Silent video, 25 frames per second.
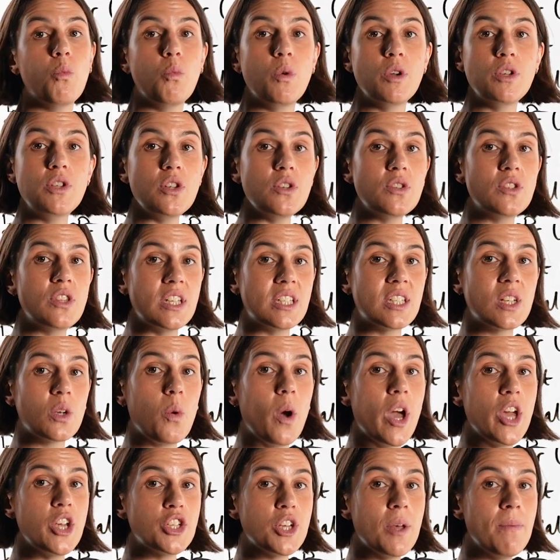we'd use this
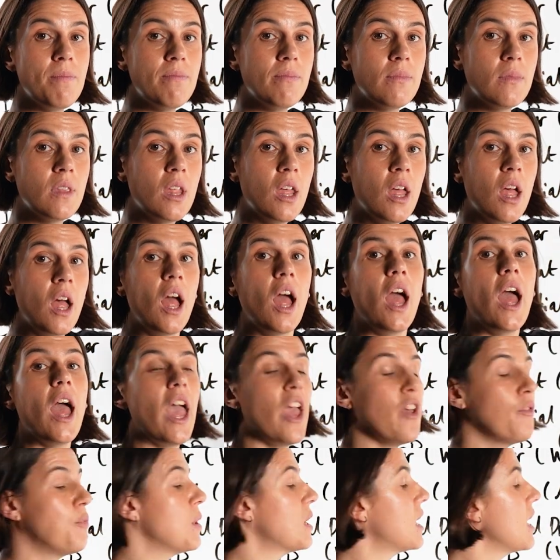equation.
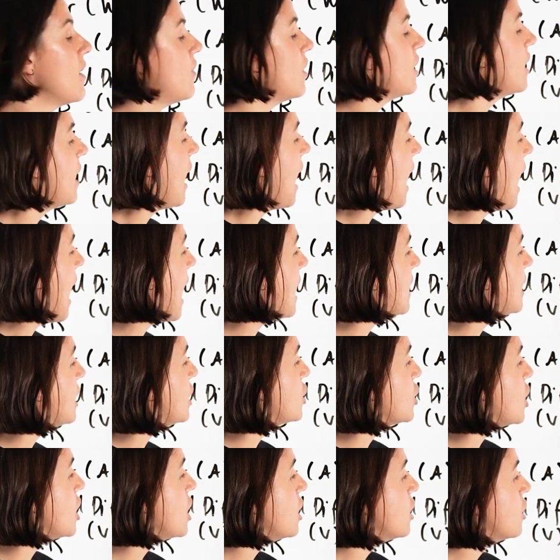If we're given
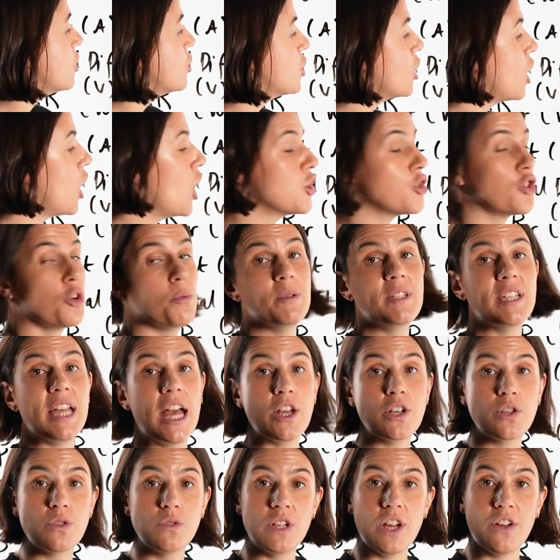energy, charge, or
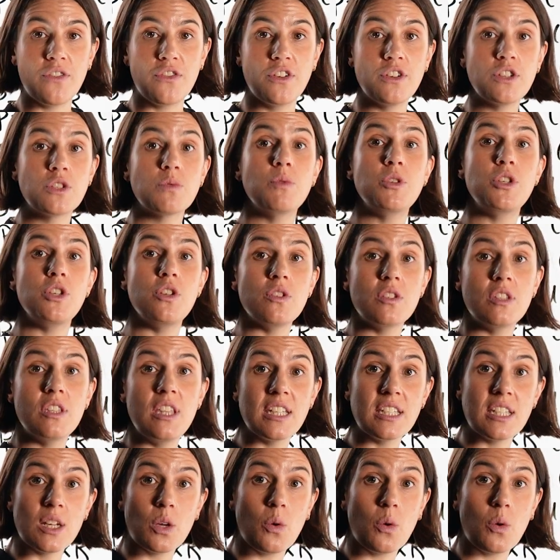potential difference, we'd use this